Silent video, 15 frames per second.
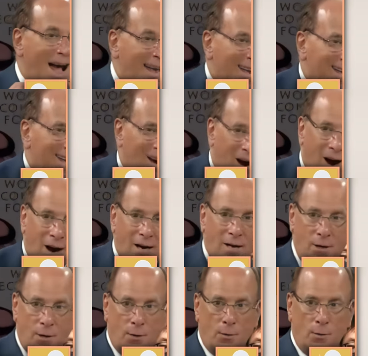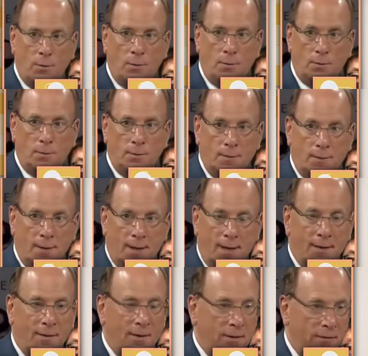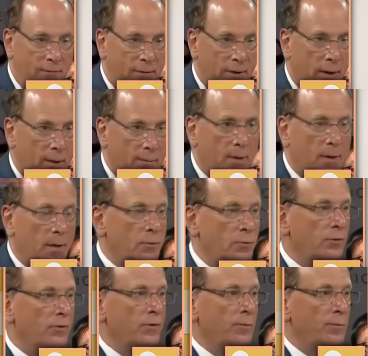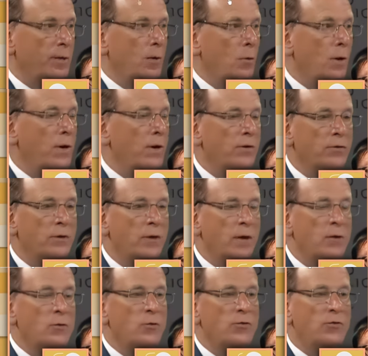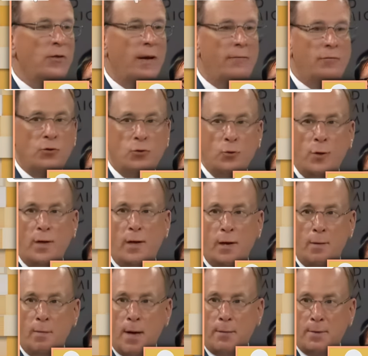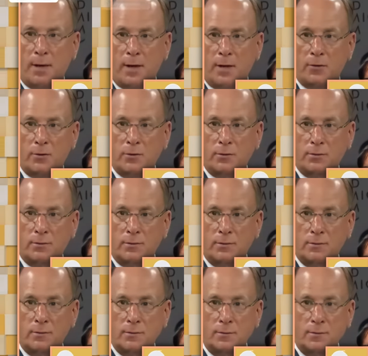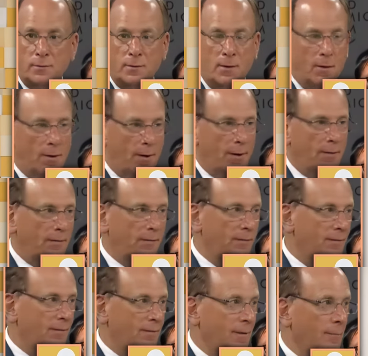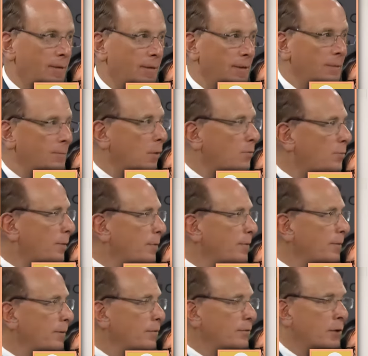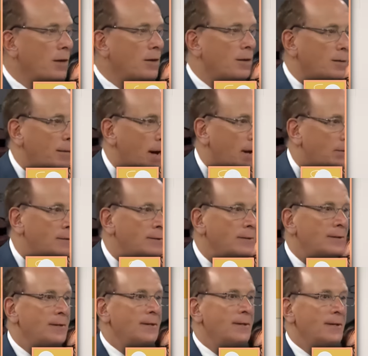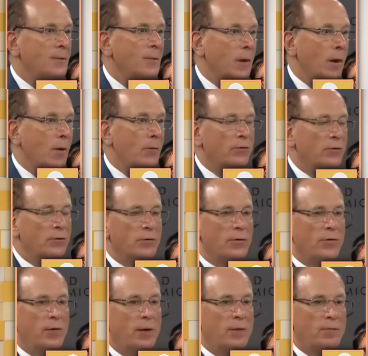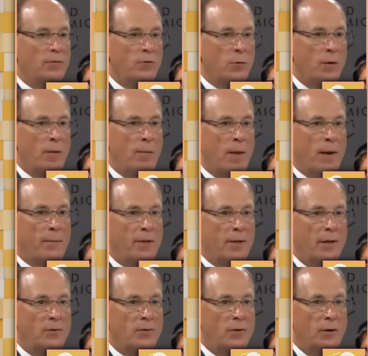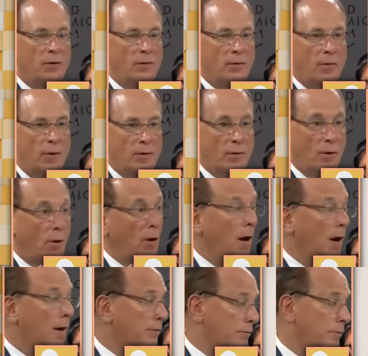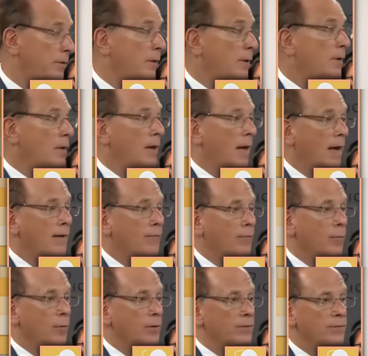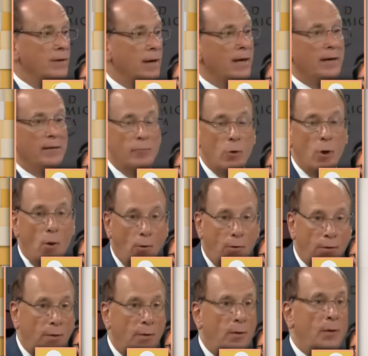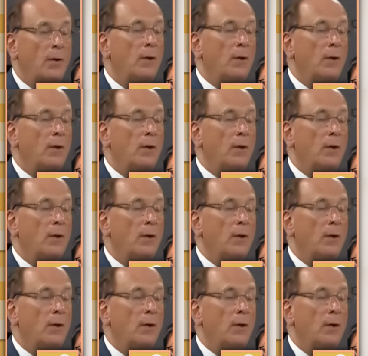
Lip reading: I could argue in the developed countries, the big winners are countries that have shrinking populations. Okay, that's something that most people never talked about. You know, we always used to think shrinking population is a cause for negative growth.